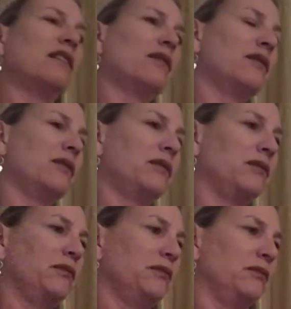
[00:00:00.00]

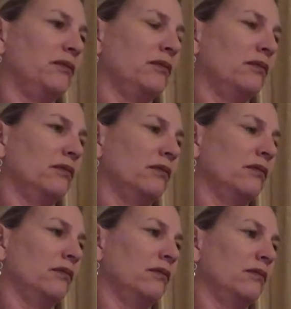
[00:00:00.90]

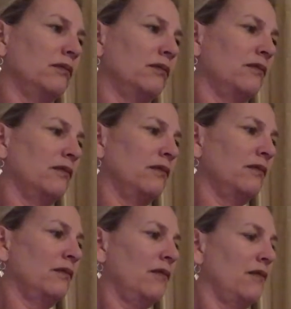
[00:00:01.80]

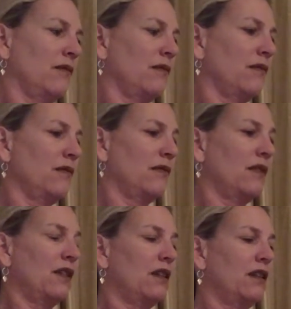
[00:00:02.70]

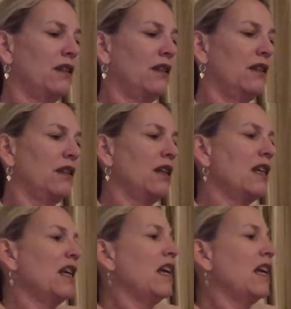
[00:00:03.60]
No one is speaking in this clip.